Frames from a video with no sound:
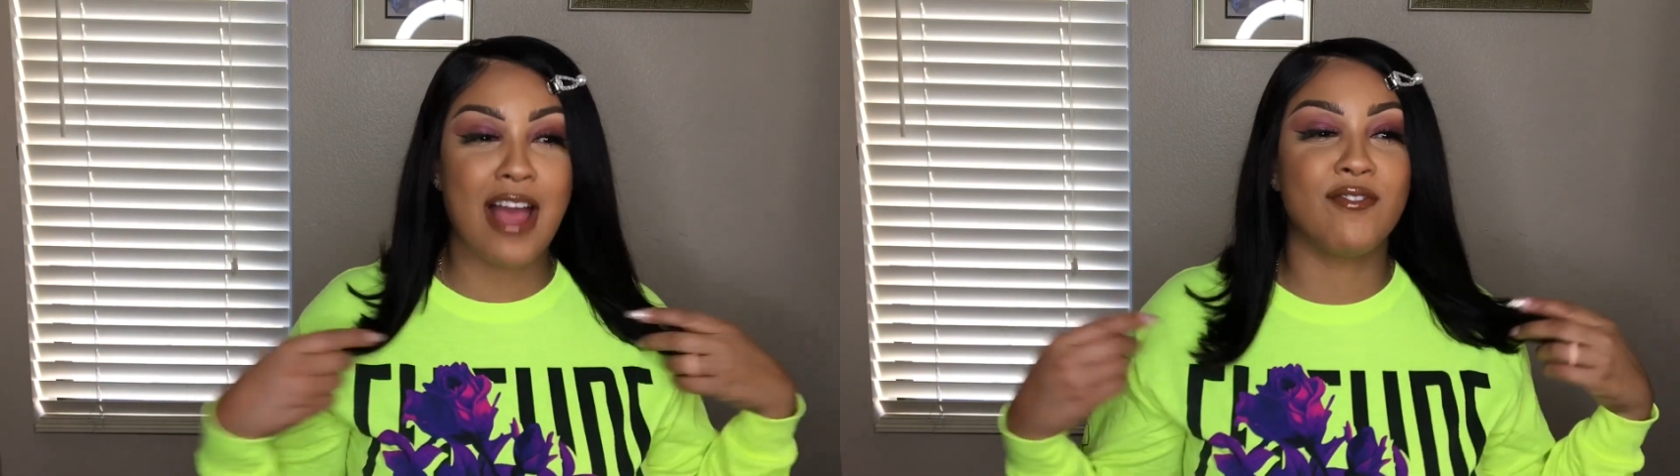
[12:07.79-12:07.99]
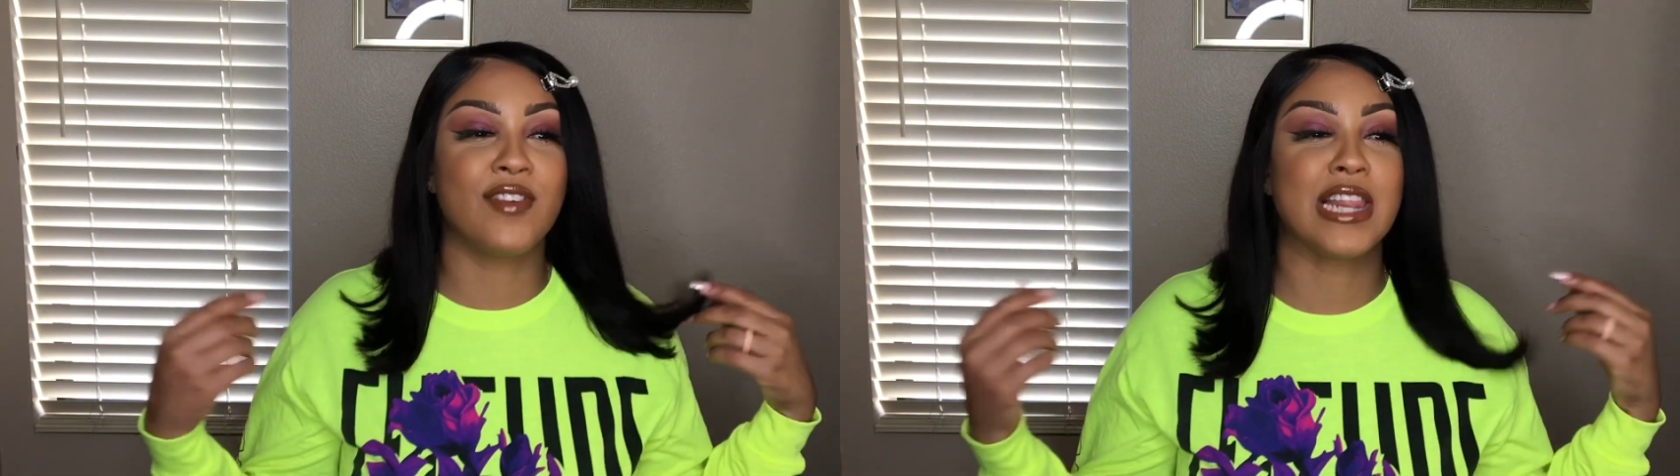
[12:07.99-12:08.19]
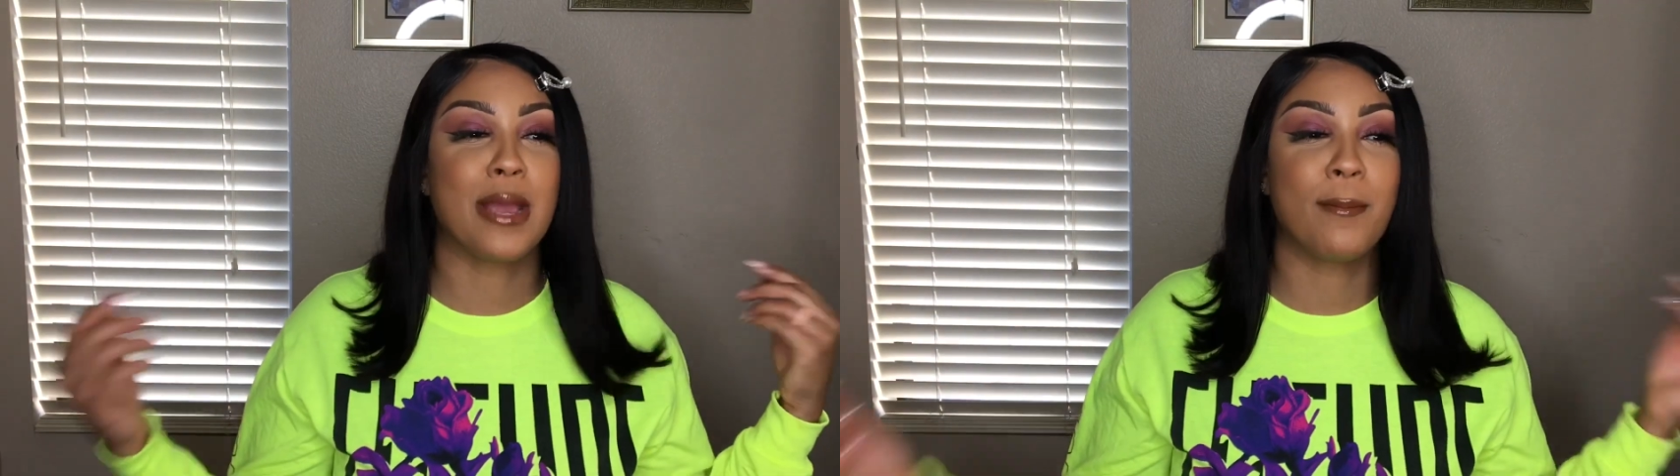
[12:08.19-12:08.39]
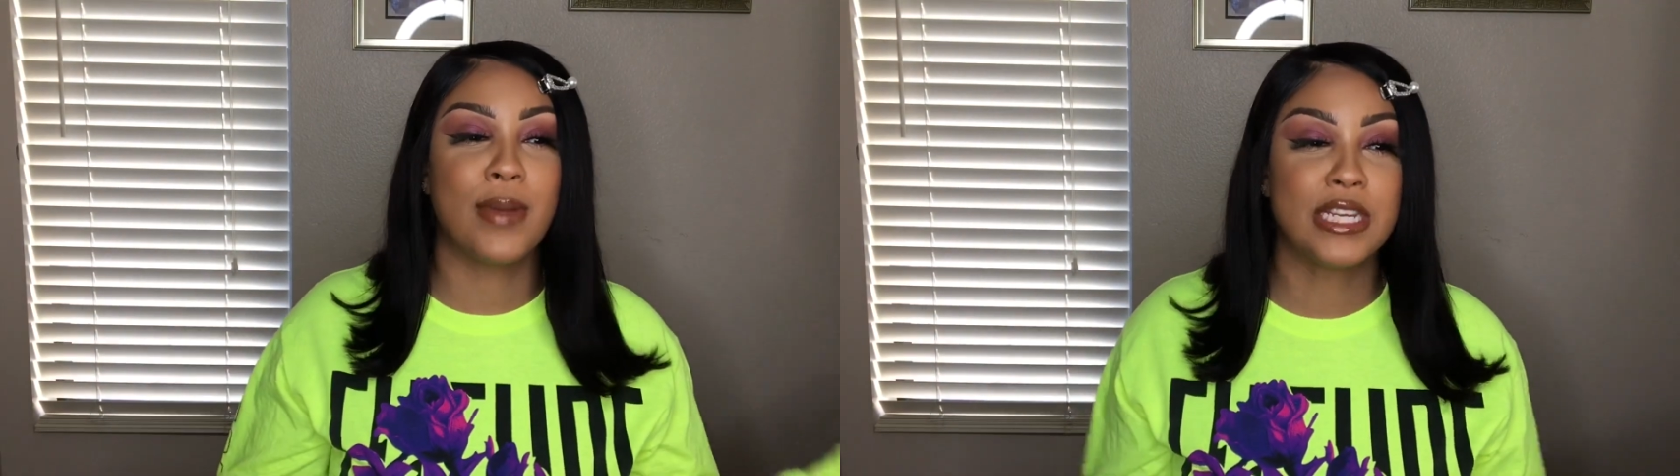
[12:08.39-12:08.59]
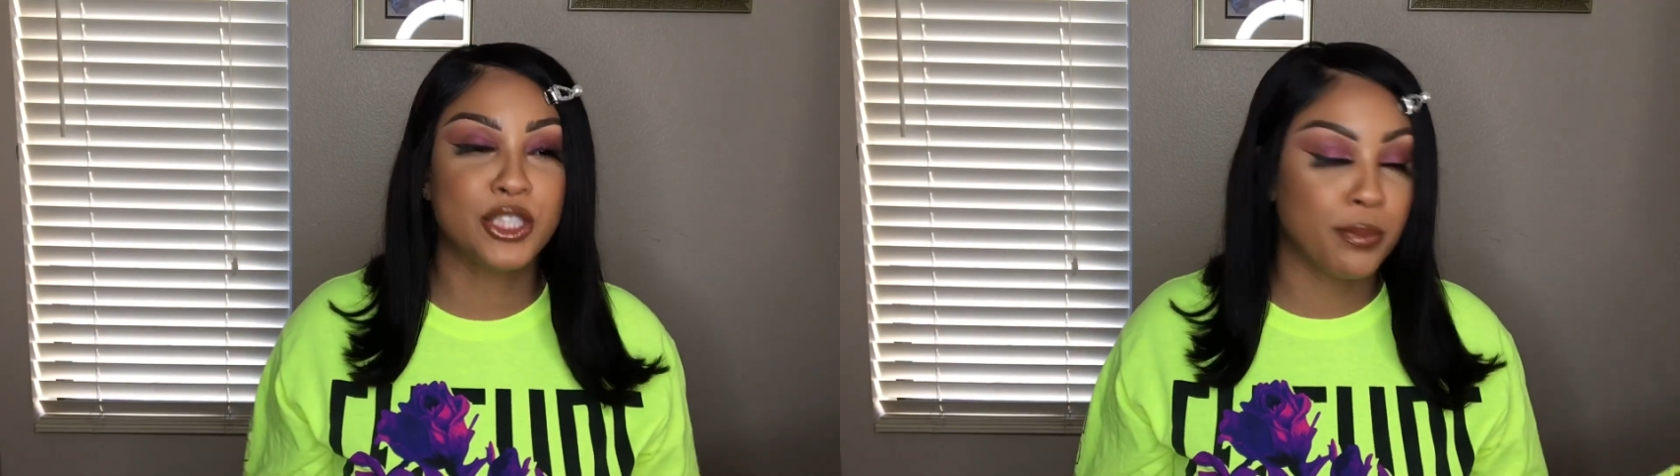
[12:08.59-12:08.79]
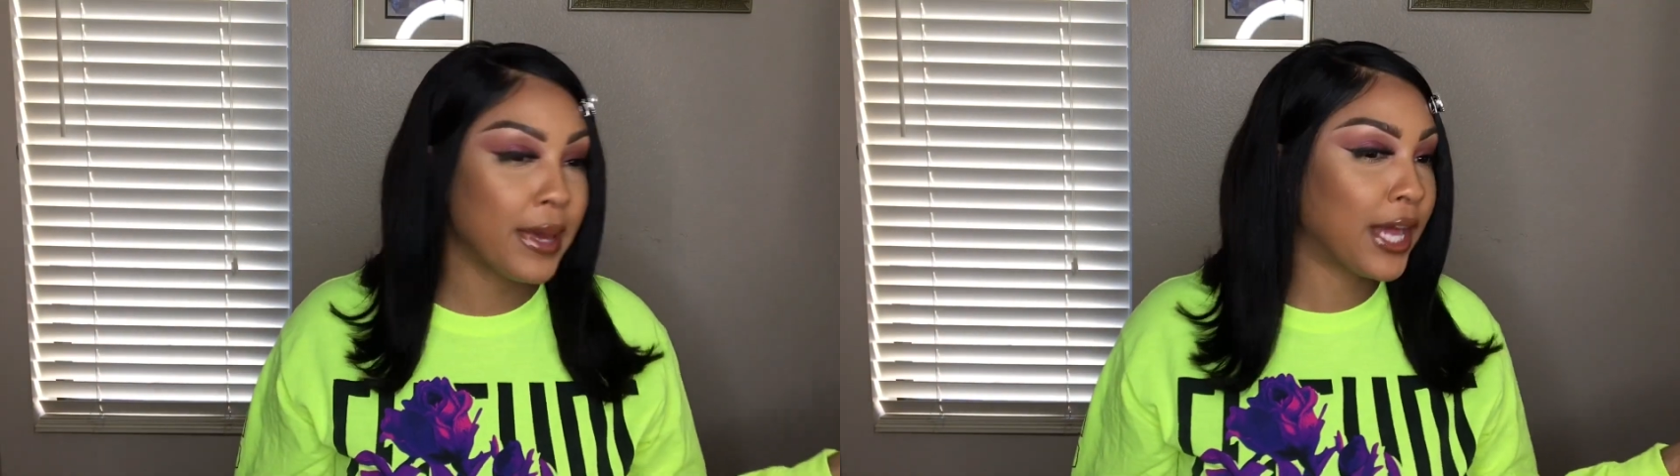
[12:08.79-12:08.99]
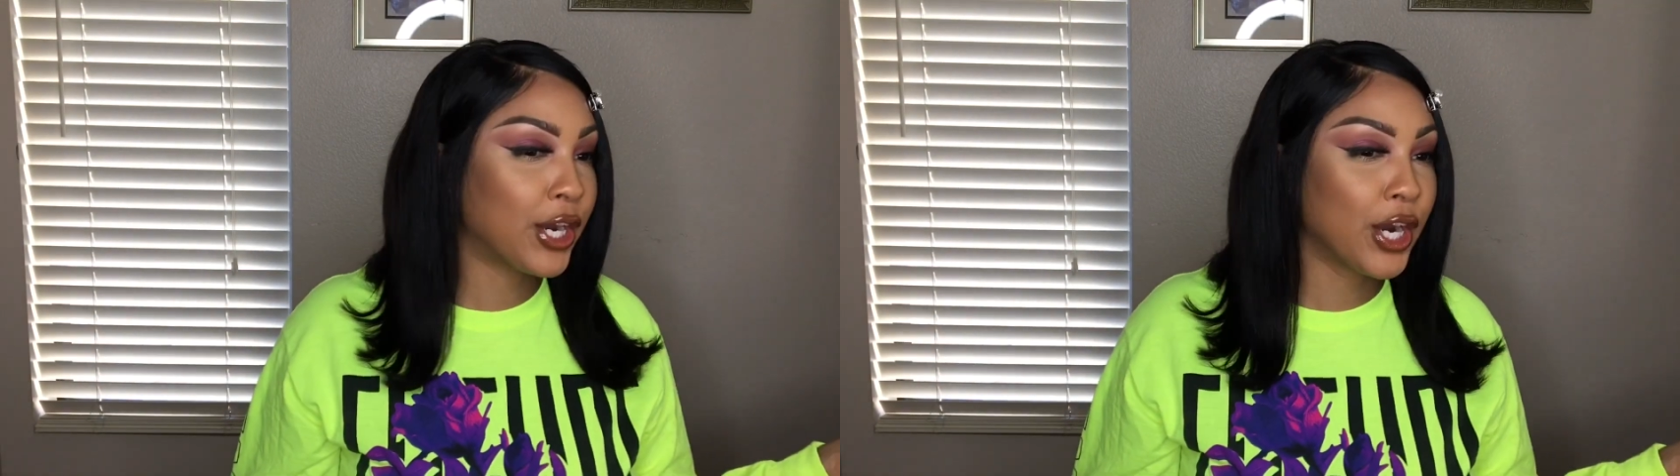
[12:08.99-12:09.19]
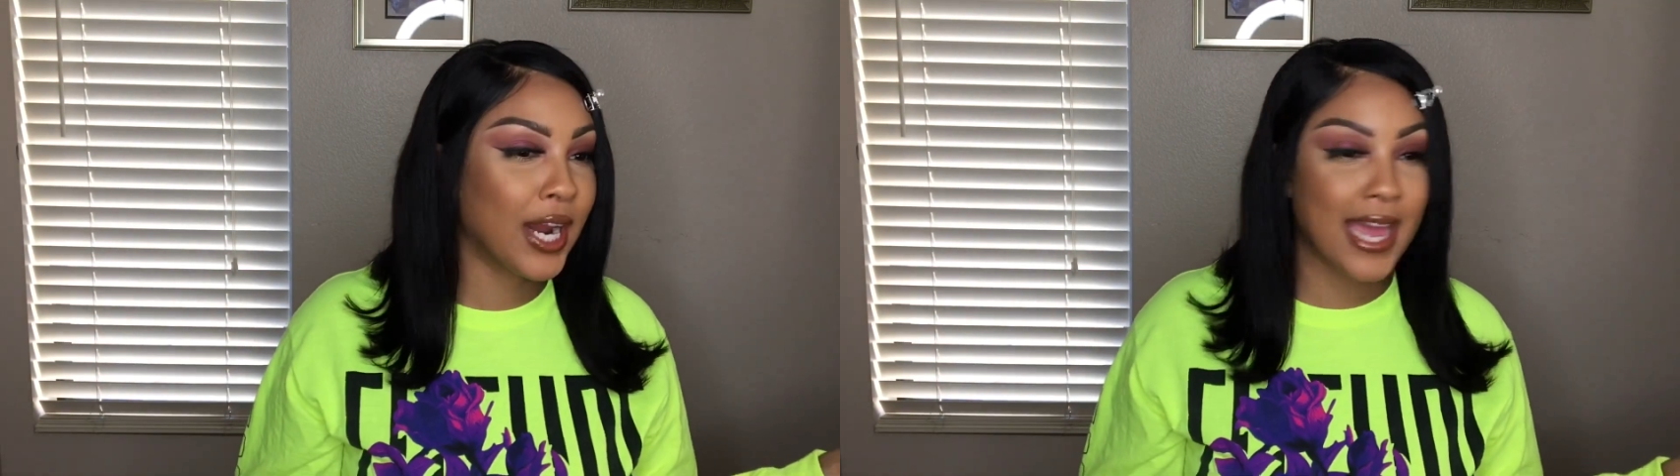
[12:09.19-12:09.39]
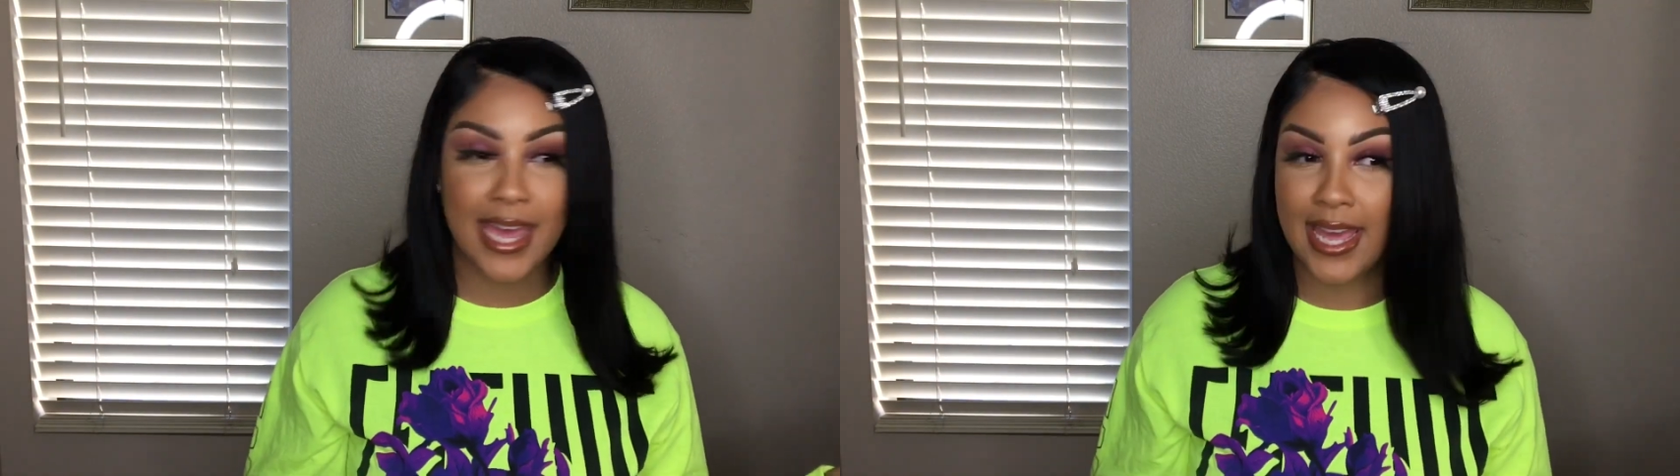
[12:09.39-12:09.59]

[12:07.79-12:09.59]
I'm feeling much better,